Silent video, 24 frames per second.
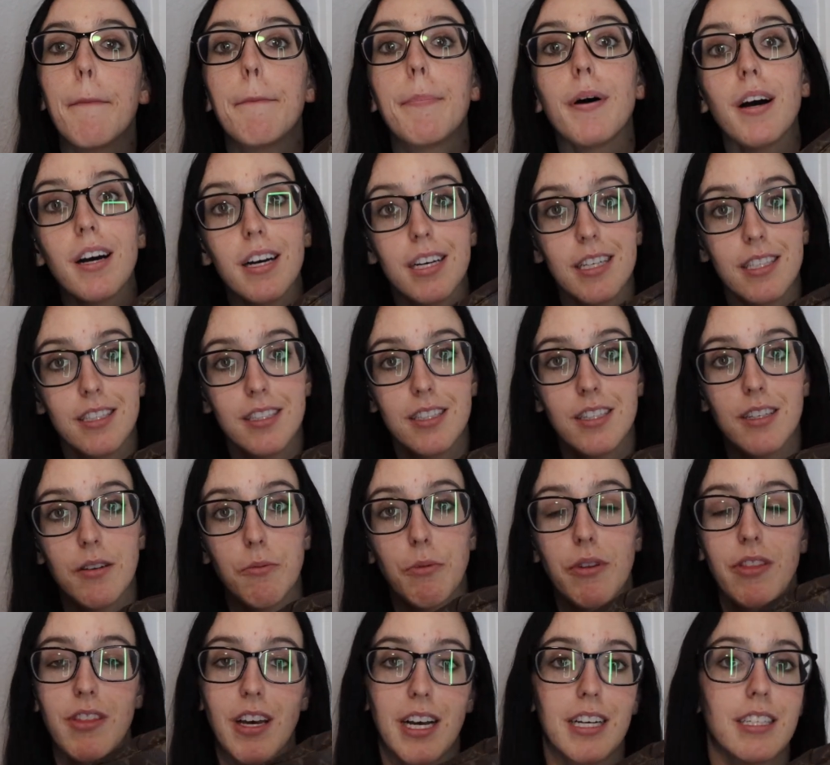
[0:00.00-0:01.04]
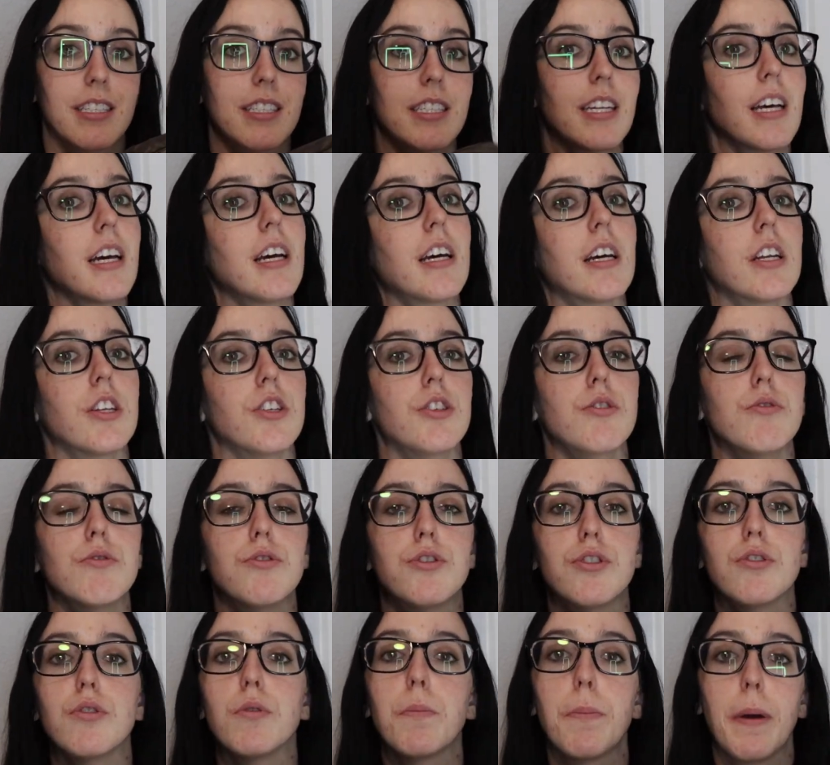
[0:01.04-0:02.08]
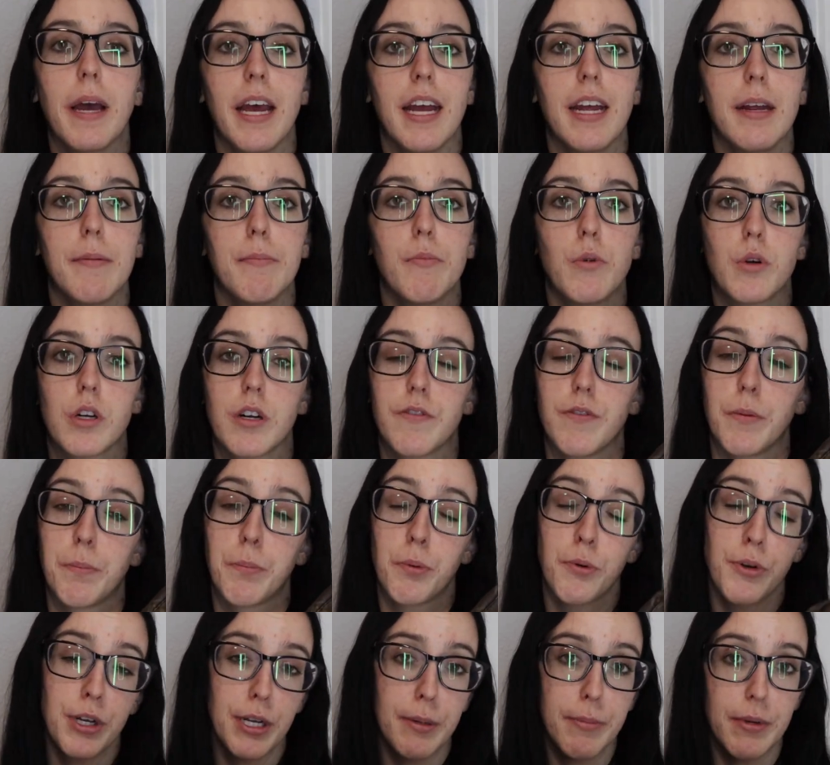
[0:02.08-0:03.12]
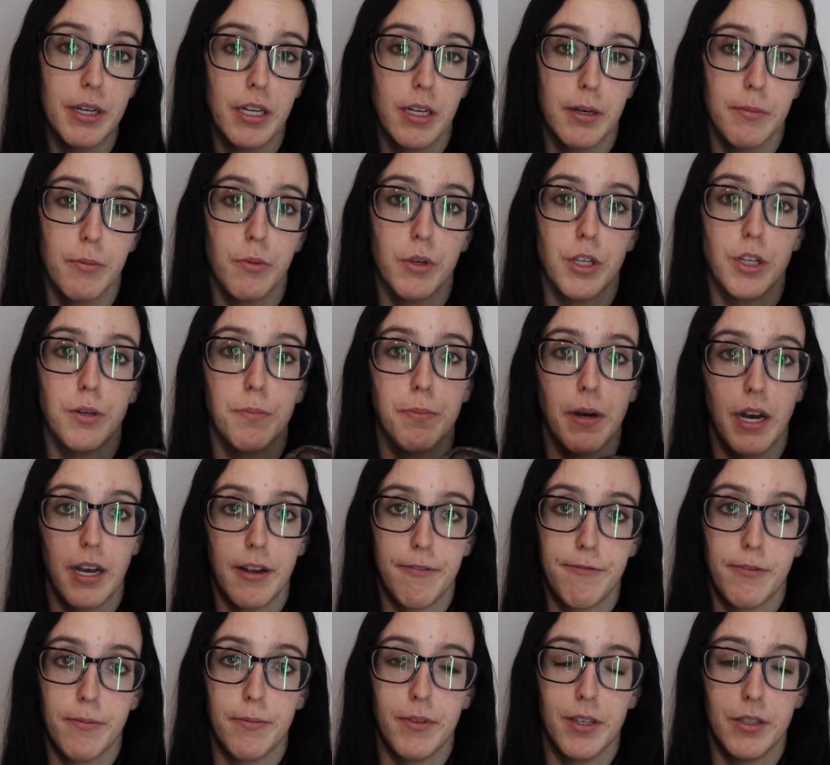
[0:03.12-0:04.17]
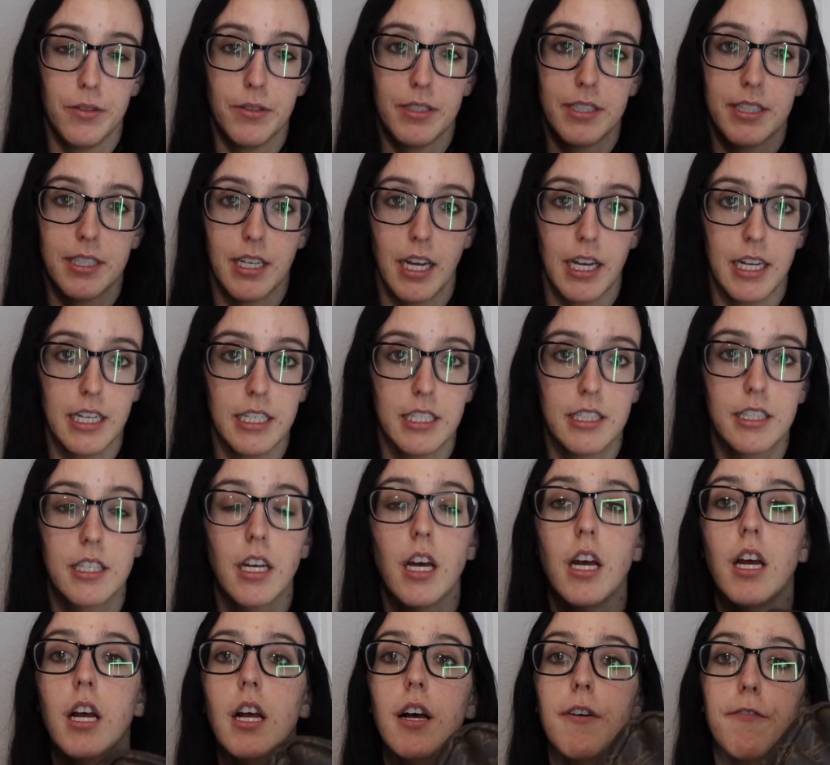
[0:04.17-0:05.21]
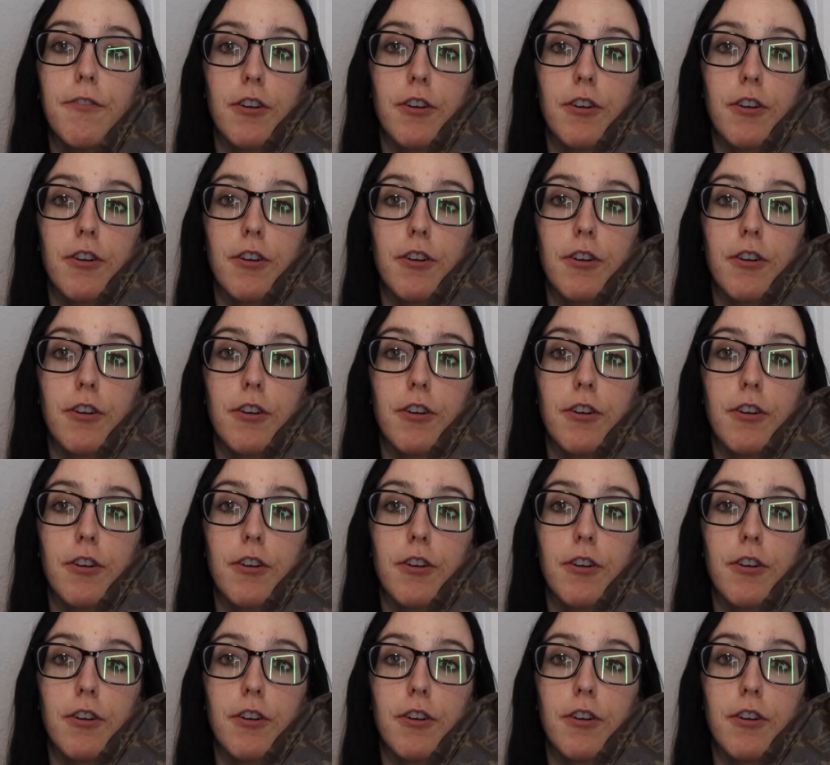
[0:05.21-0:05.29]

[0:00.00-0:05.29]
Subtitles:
But with that said, you do pay more of a premium when you buy from those sites.